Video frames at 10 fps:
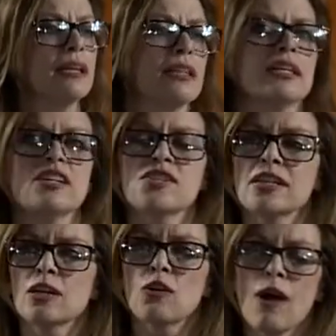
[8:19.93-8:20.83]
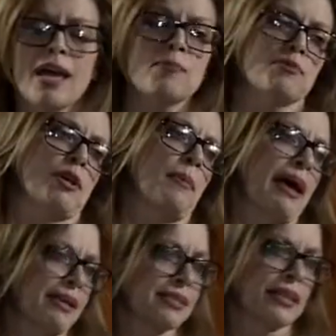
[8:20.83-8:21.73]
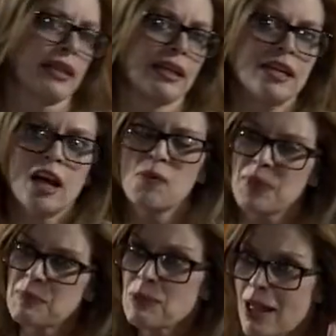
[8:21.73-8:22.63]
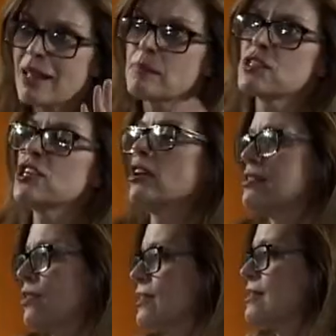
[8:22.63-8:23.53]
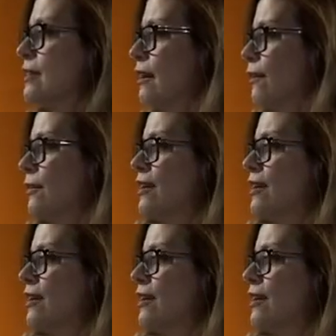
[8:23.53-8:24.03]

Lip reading: unleash the incredible capacity of people like Michelle Solicito